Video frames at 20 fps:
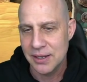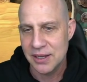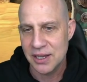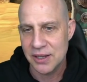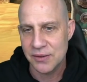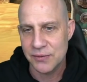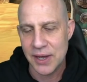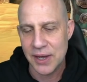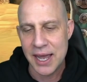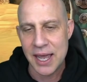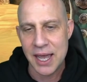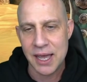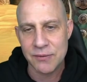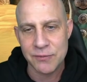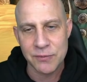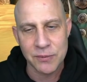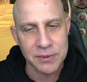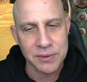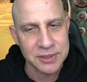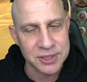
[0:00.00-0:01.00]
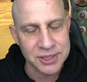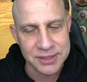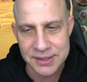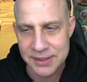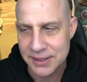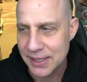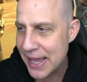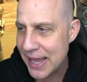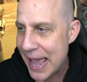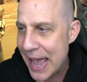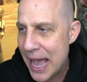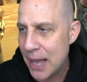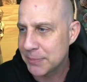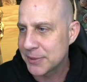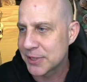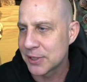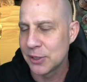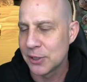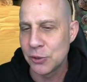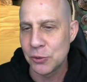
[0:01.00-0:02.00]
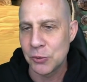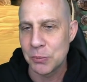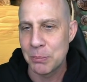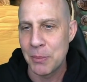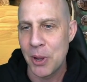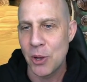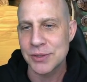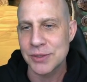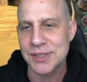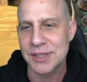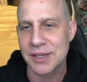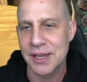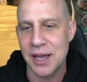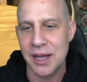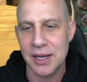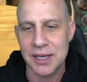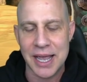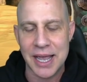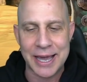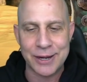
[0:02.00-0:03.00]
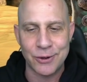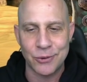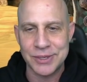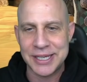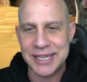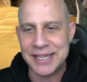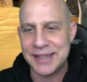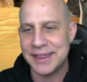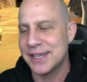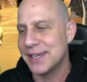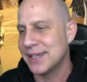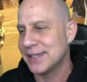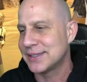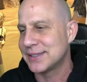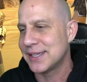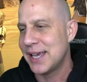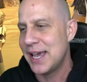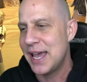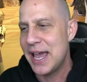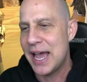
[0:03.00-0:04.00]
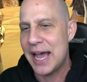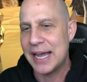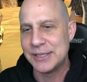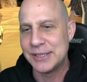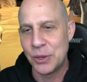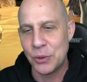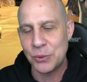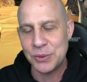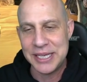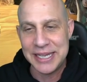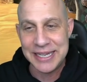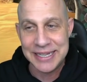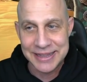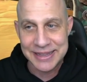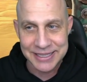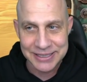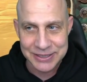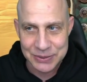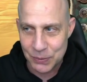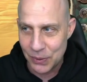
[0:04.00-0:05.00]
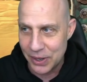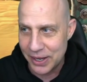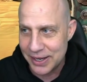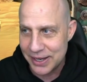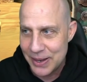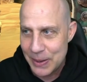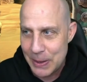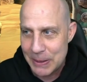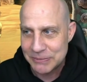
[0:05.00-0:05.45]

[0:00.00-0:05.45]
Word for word: If I have just the absolute most luck, I don't need this. I don't need this one.